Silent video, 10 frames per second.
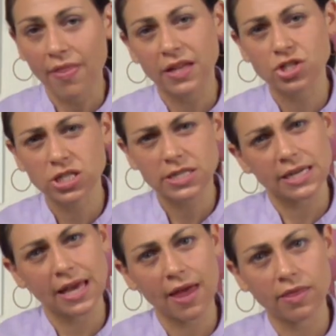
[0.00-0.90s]
And then just
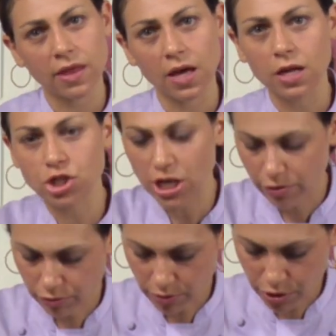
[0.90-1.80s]
to get the
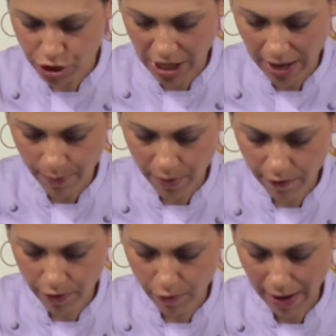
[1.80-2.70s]
general shape
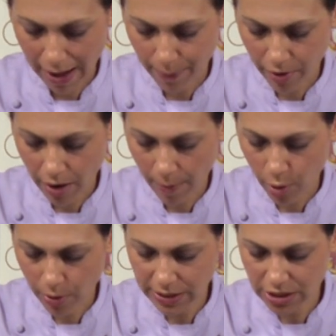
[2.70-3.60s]
of the wrapper, I'm
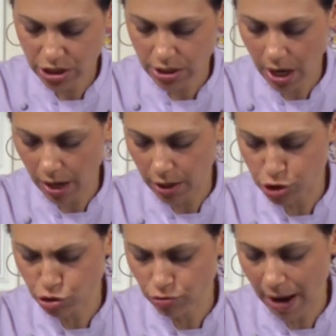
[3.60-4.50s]
going to just cut a
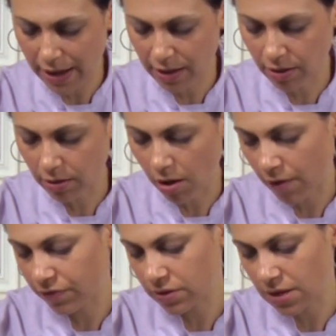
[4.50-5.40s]
triangle off the